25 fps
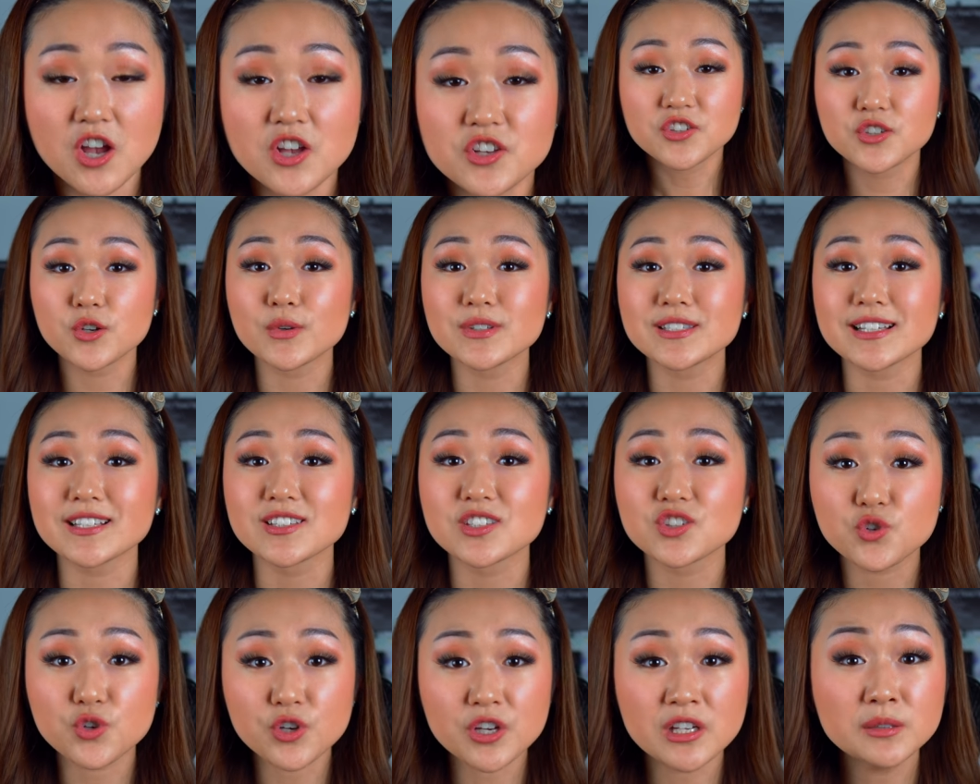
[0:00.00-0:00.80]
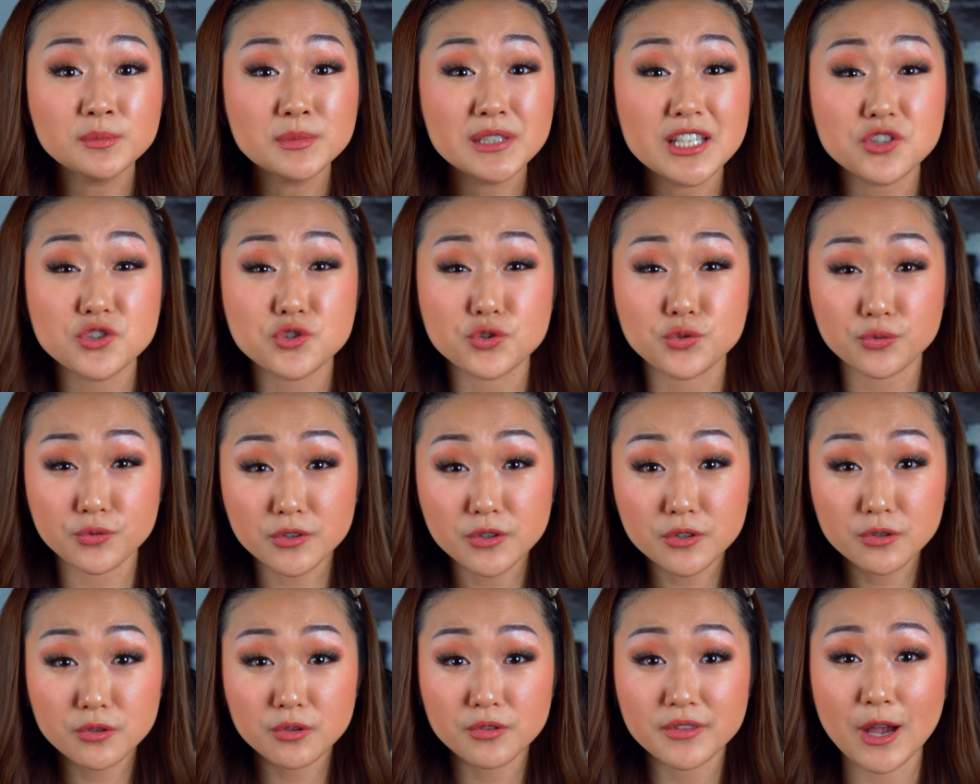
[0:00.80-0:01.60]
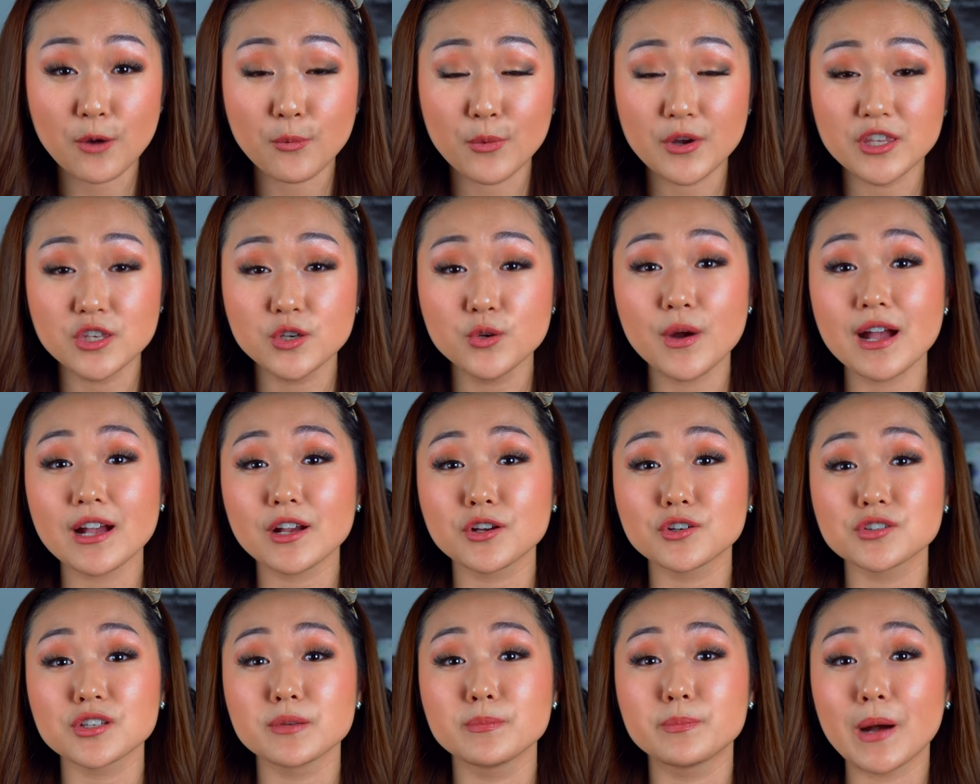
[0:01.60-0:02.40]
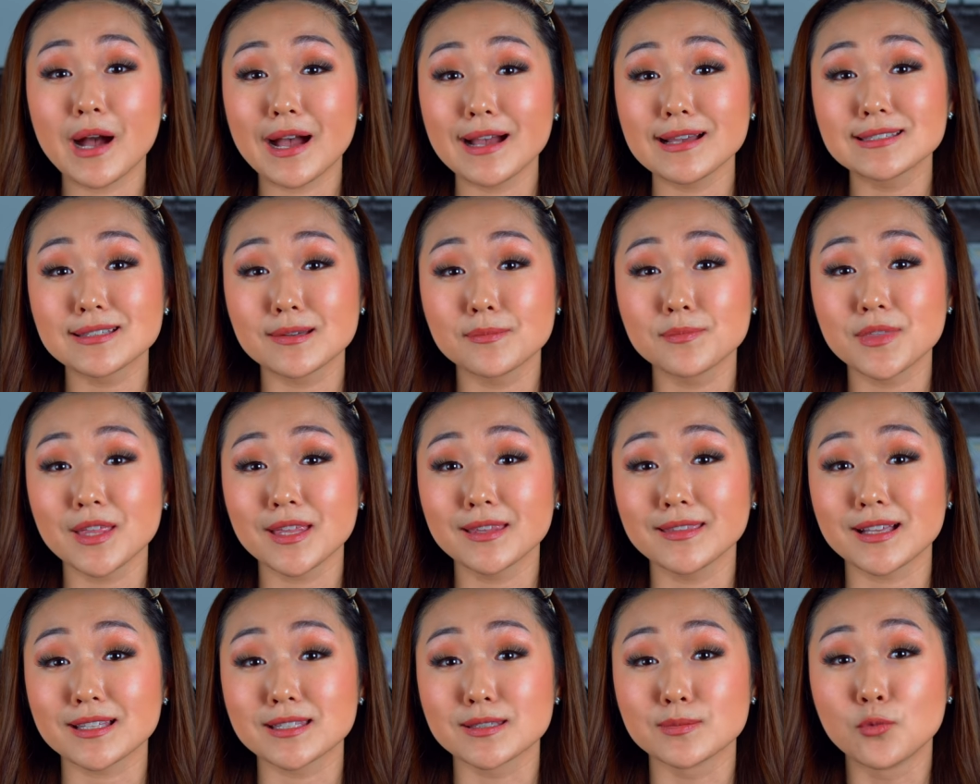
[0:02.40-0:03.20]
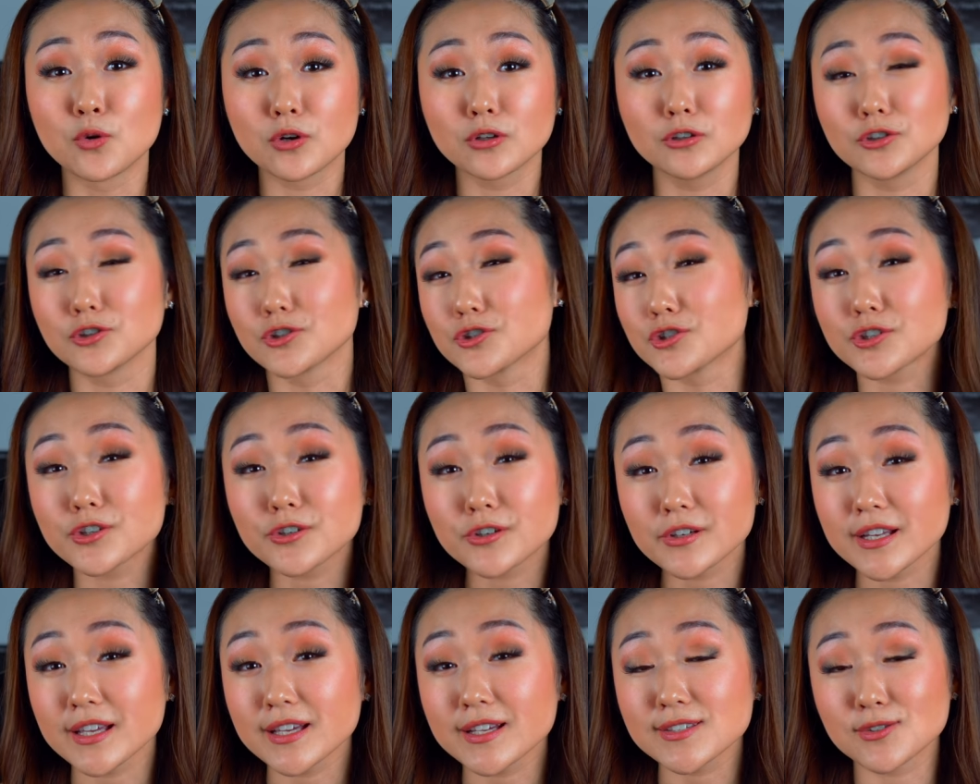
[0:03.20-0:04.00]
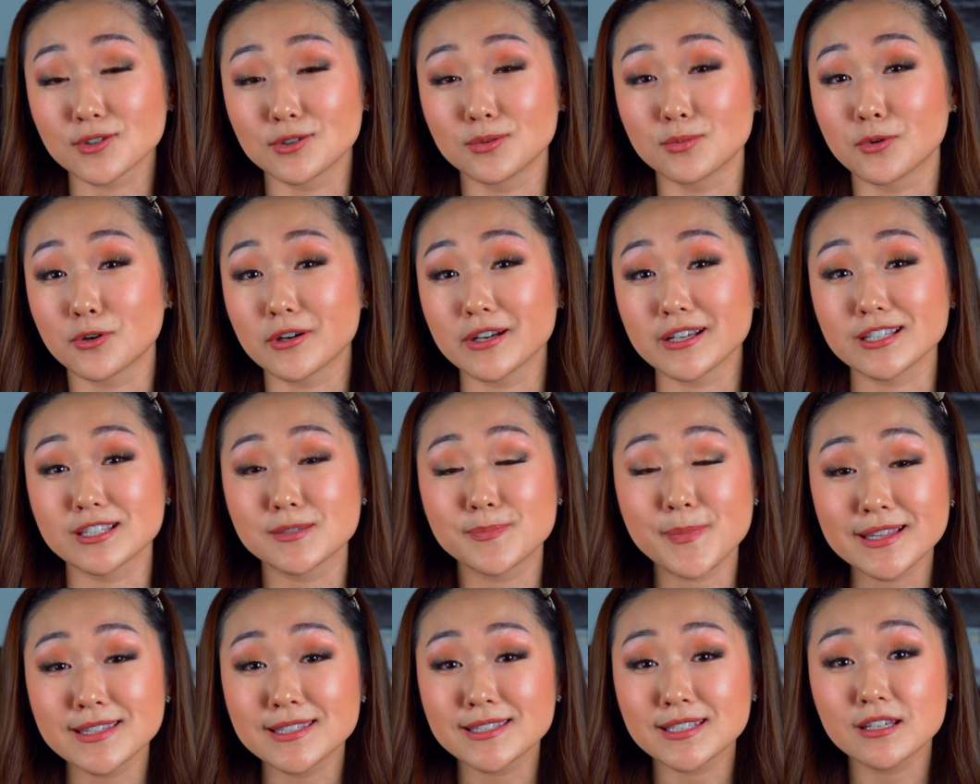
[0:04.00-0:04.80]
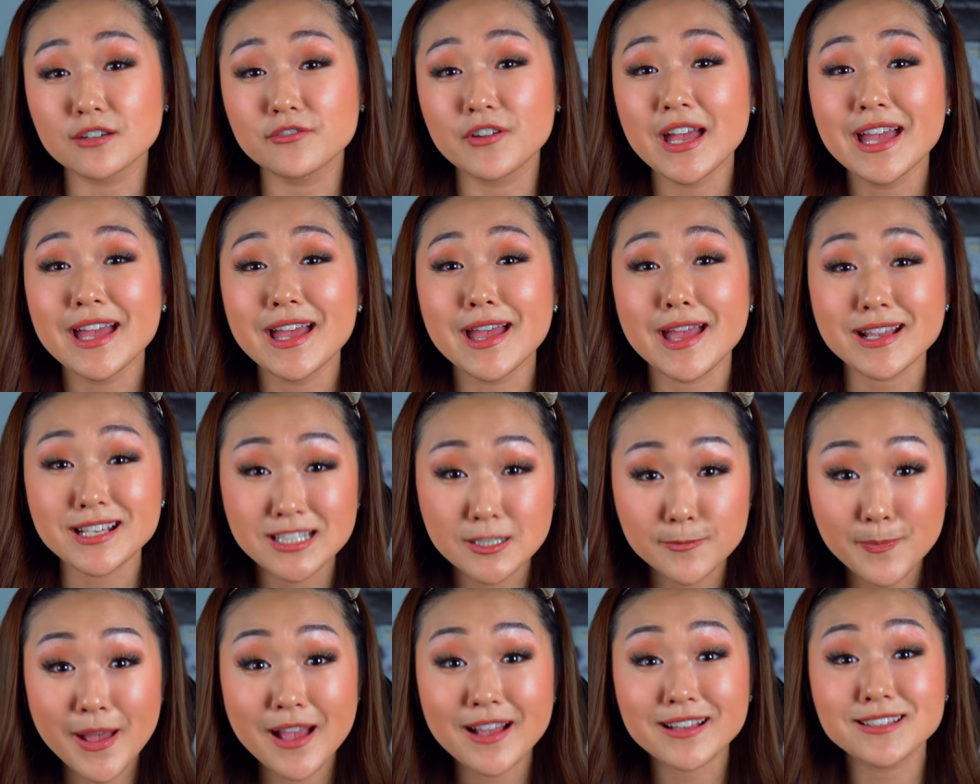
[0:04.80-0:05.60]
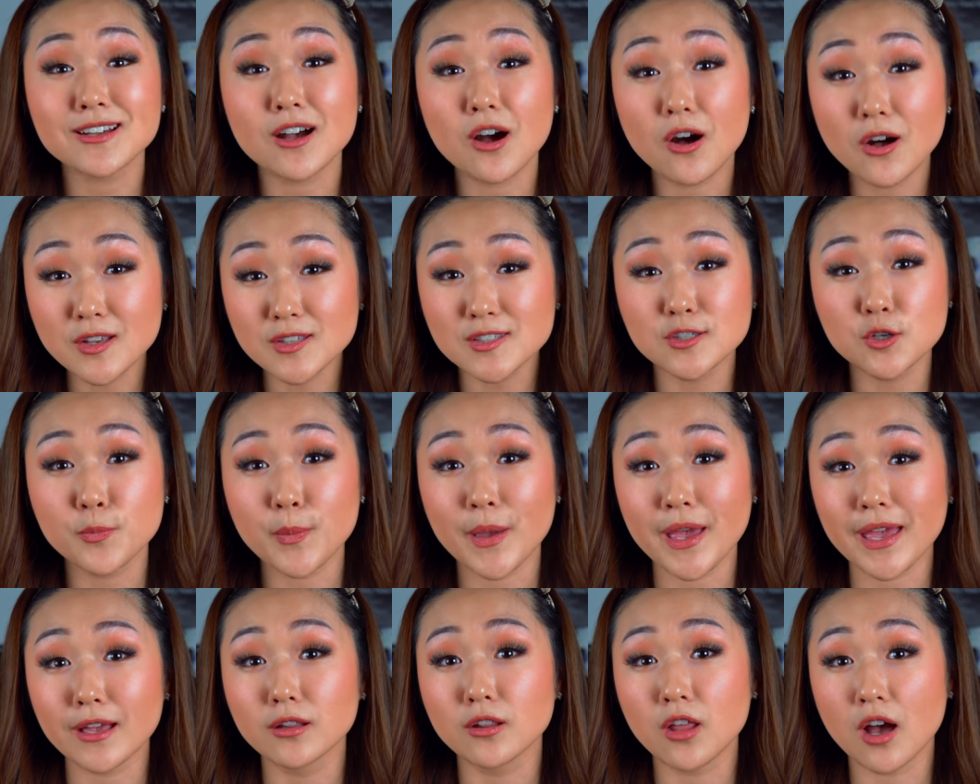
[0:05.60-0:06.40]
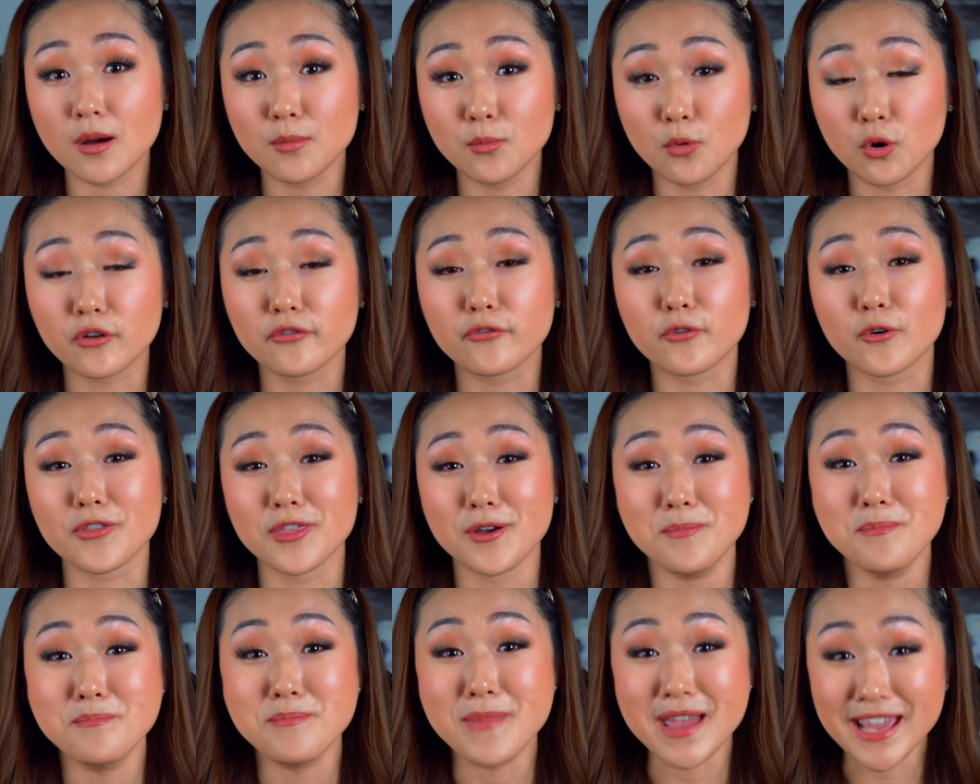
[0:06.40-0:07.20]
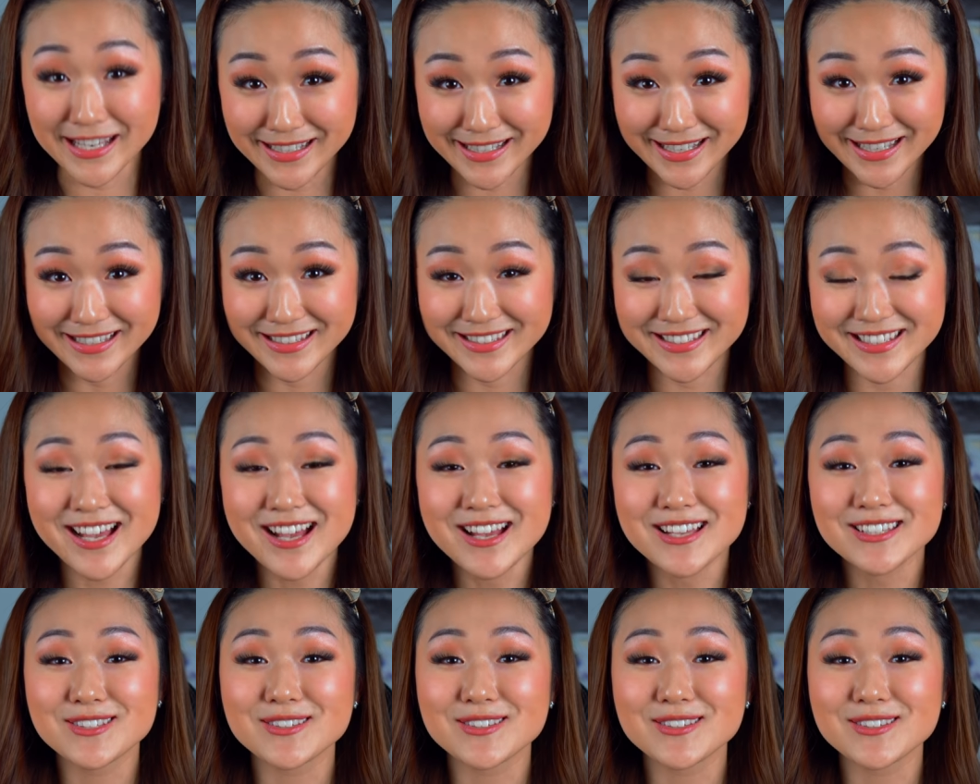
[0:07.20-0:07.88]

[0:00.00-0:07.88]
So it's extremely true that when you actually buy something that's more luxurious or more expensive, expect to also pay a lot more for the maintenance.